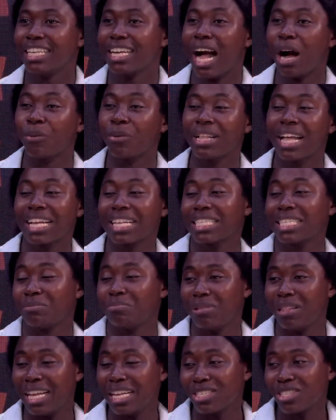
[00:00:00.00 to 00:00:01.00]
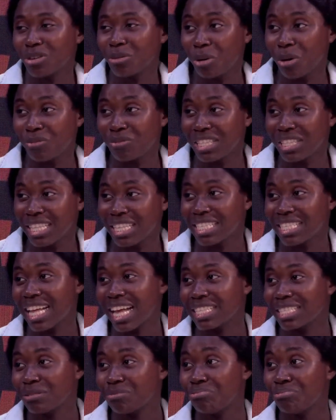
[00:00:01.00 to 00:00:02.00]
I will explain some of the things
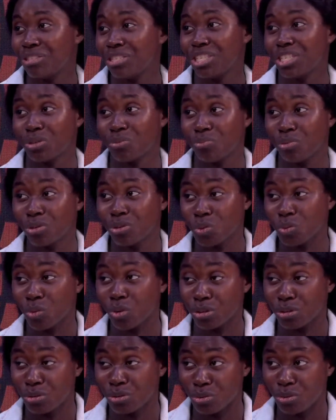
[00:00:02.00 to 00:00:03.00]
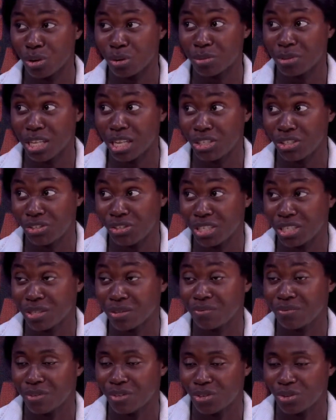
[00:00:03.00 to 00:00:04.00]
that predispose one to obstetric
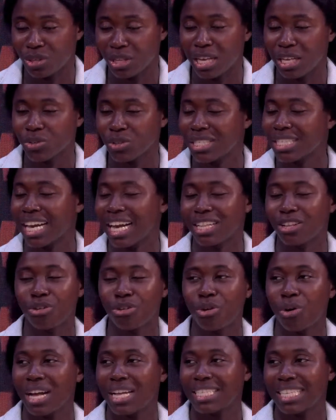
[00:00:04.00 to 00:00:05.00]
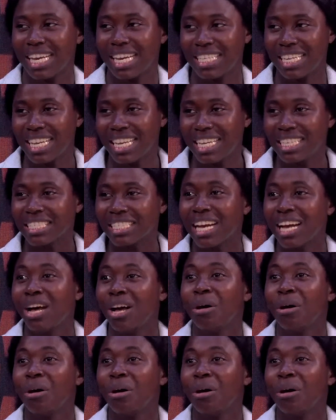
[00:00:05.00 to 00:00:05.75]
fistula. So it can occur at any age.